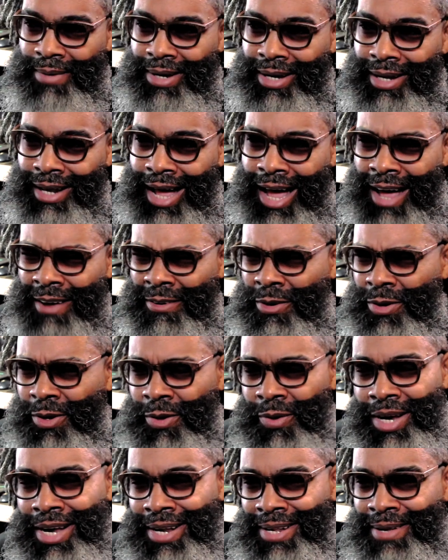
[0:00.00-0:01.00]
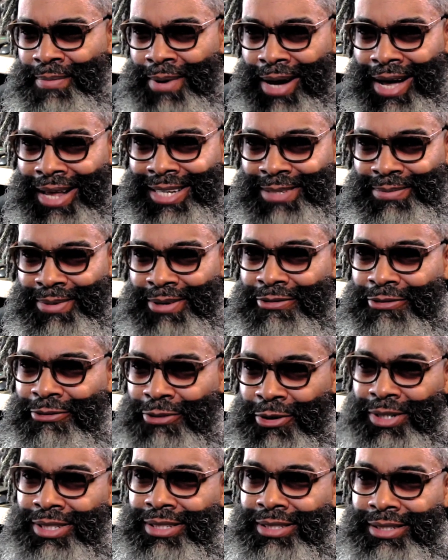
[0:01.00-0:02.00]
mean, I don't know anybody that's been
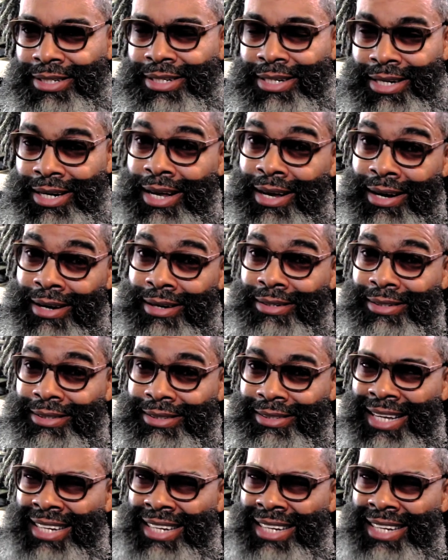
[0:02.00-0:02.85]
forced to cut hair.